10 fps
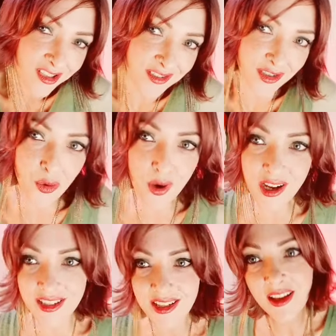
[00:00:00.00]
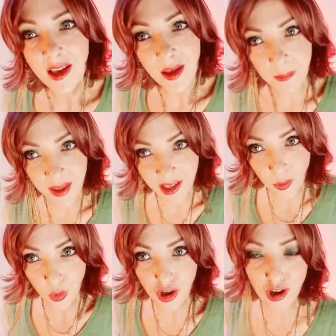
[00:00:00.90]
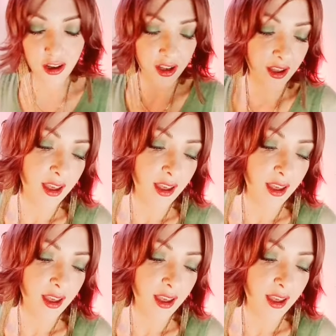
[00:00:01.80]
So what? Make it work.